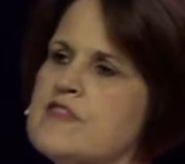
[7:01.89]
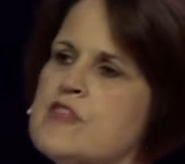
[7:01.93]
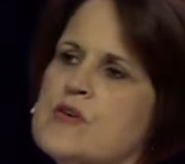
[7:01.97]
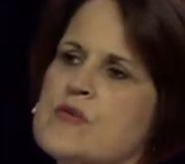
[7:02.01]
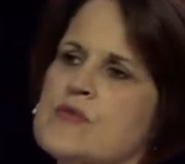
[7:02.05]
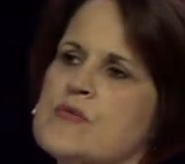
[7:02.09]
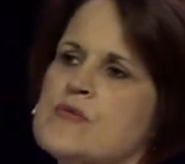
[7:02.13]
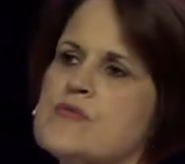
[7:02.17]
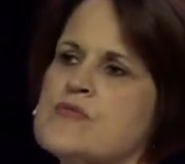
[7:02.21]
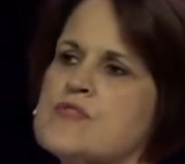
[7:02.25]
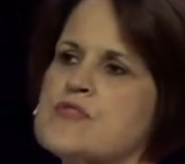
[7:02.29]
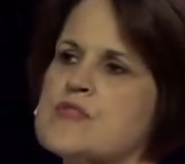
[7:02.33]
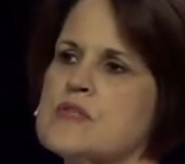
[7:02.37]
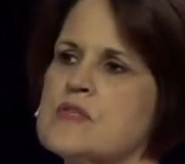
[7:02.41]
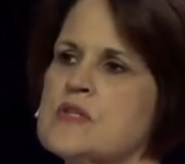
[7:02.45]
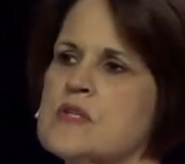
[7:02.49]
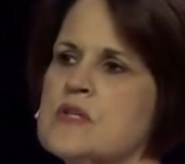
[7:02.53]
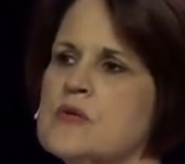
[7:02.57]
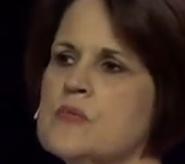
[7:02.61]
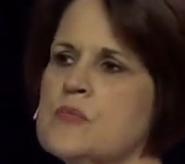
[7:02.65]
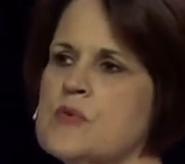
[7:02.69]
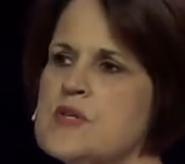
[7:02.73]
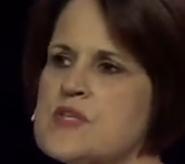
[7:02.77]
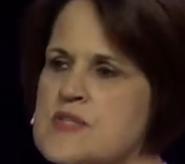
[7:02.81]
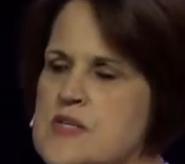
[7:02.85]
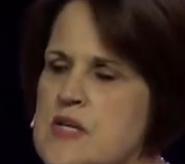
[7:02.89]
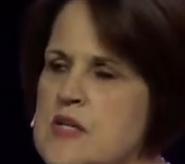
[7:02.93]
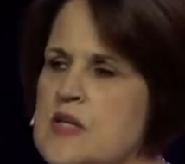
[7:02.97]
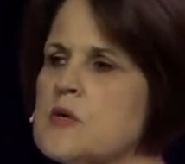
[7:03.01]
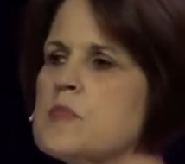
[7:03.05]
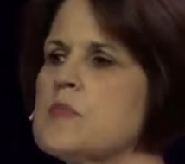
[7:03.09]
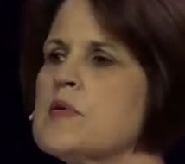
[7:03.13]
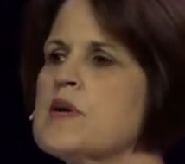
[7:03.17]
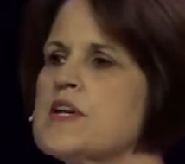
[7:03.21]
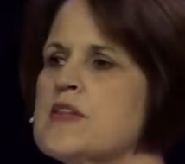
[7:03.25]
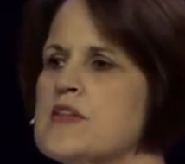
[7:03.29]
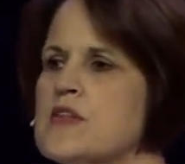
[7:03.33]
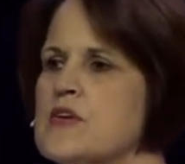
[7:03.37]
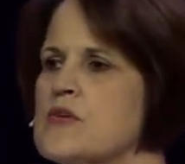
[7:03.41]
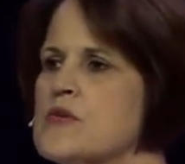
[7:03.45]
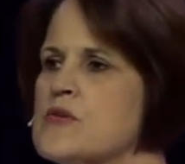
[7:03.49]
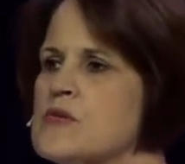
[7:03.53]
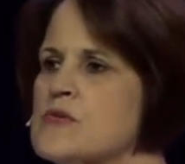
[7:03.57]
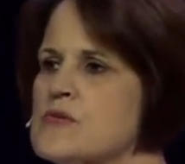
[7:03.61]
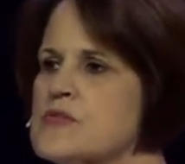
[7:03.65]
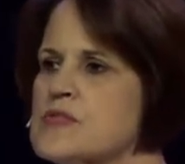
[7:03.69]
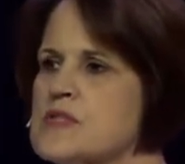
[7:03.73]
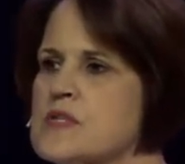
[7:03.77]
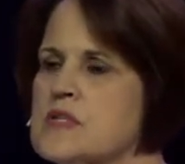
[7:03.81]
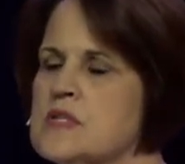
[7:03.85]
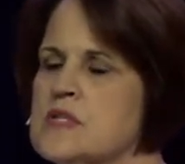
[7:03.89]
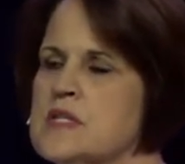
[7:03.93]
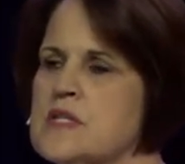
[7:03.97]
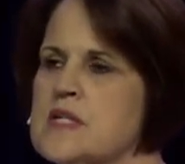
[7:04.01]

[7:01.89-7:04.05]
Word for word: those. We celebrate those.